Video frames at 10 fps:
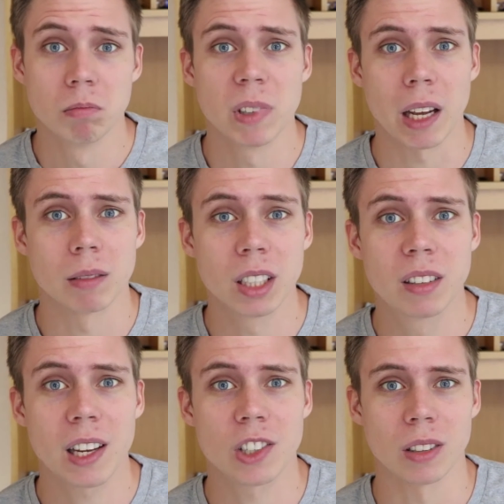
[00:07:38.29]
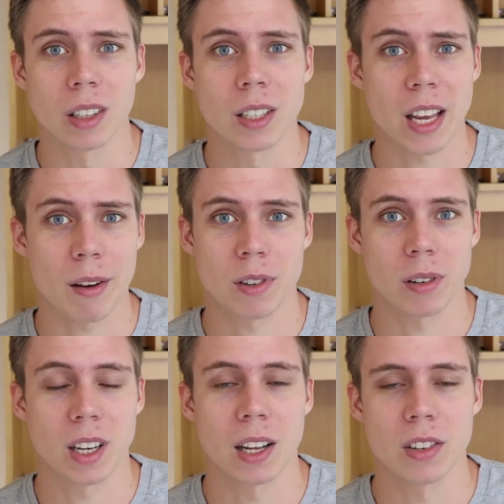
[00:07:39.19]
yeah, dictation is after
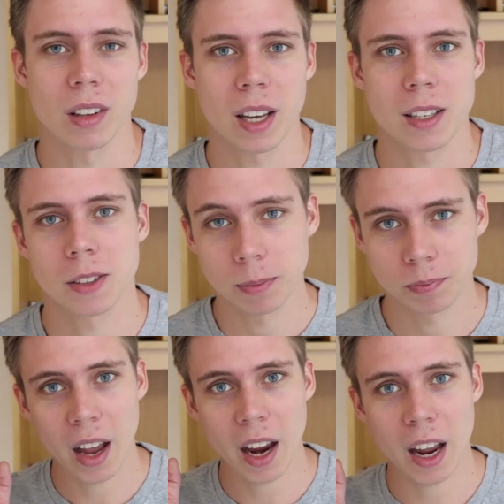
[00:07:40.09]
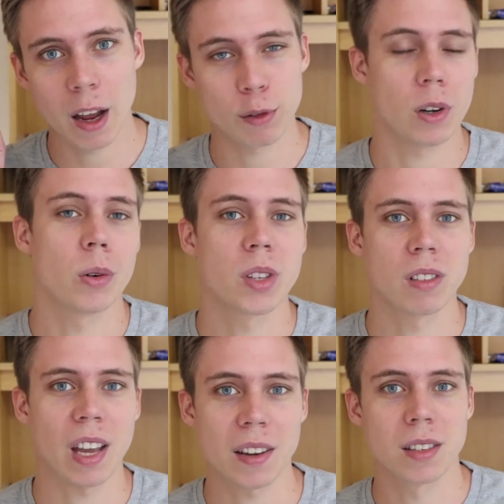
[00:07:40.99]
a kanji test. After those
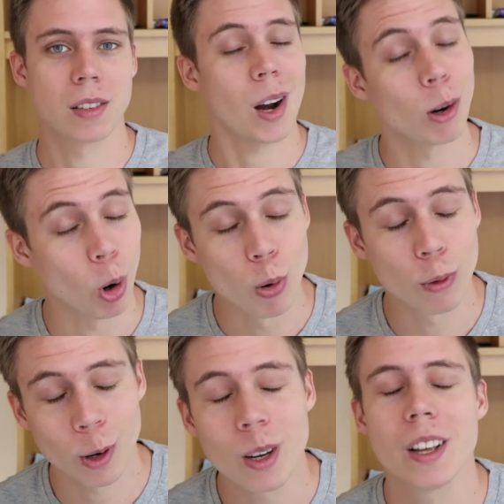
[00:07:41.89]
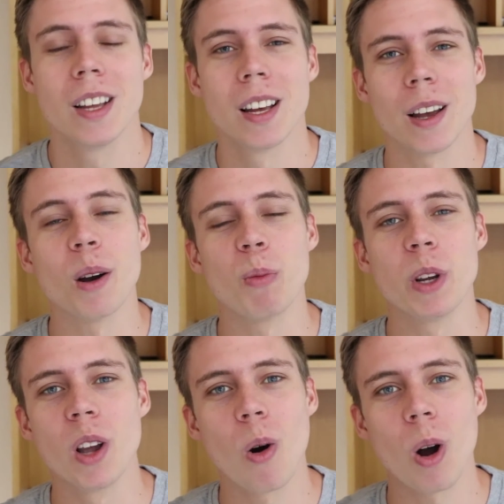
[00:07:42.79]
tests are over,
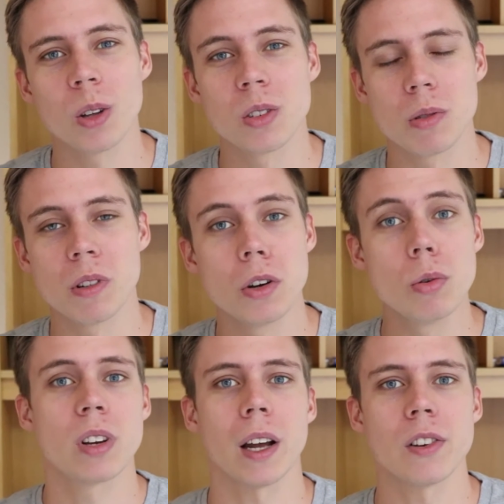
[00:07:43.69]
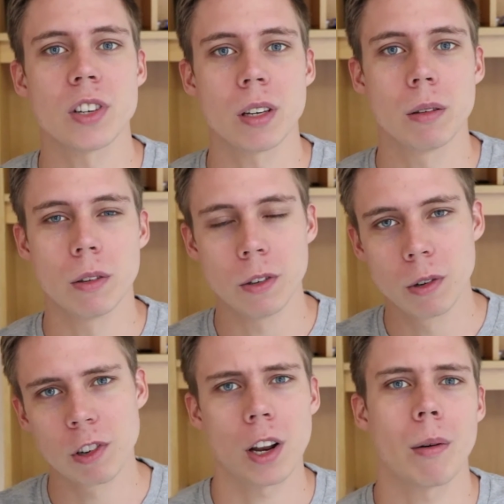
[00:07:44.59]
we go on to the new kanji,
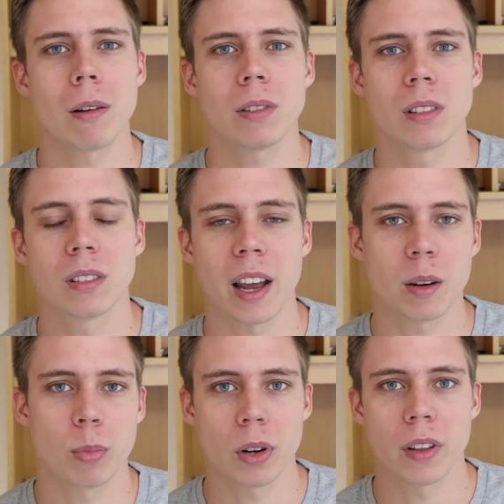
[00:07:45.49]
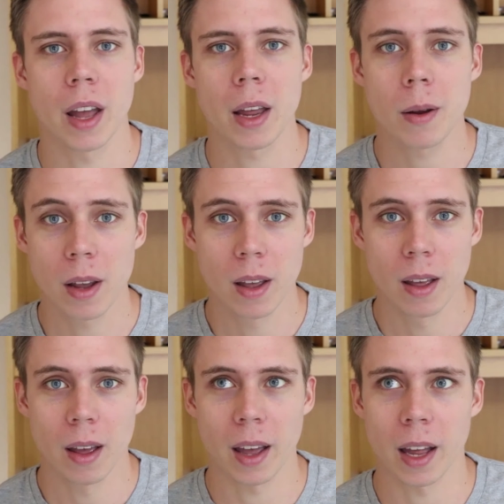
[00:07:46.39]
usually around 10 per day,
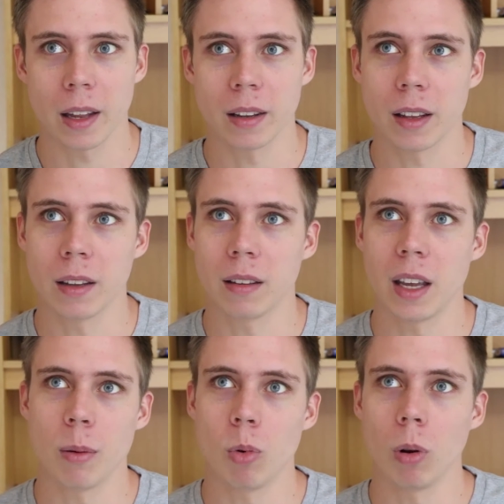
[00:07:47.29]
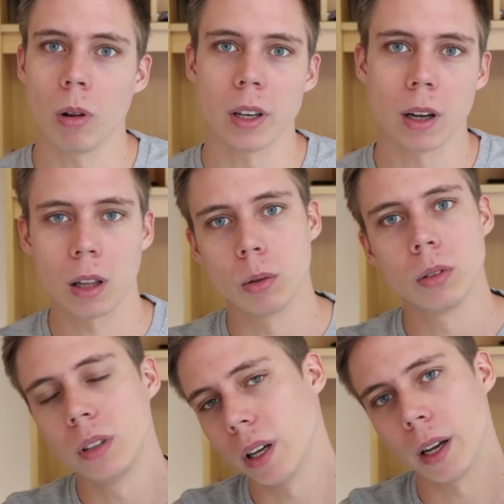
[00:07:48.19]
and they will include